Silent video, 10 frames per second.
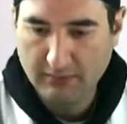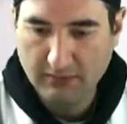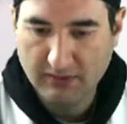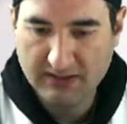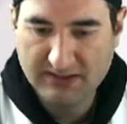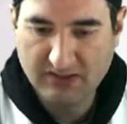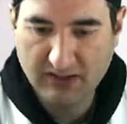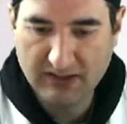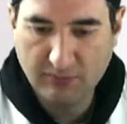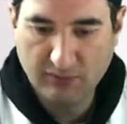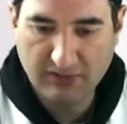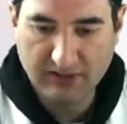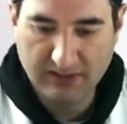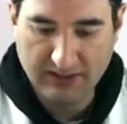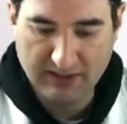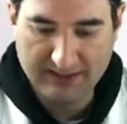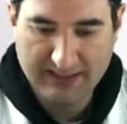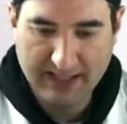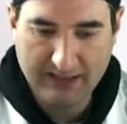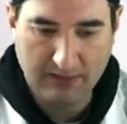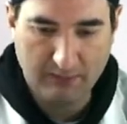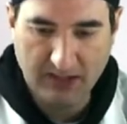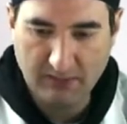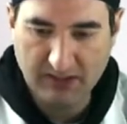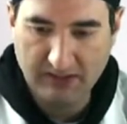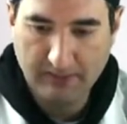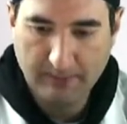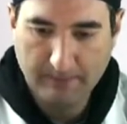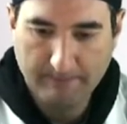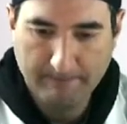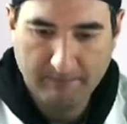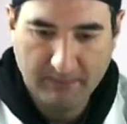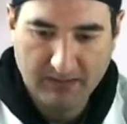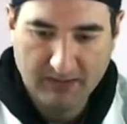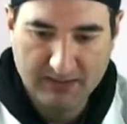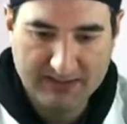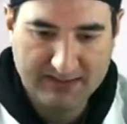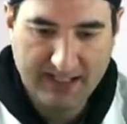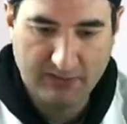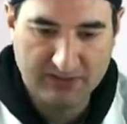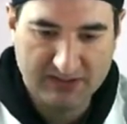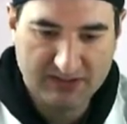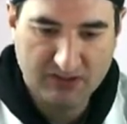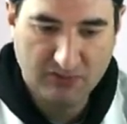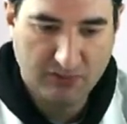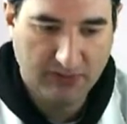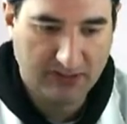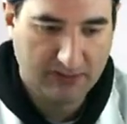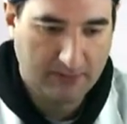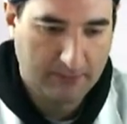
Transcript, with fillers: Let's try to work on an antenna maybe, because that was too quick.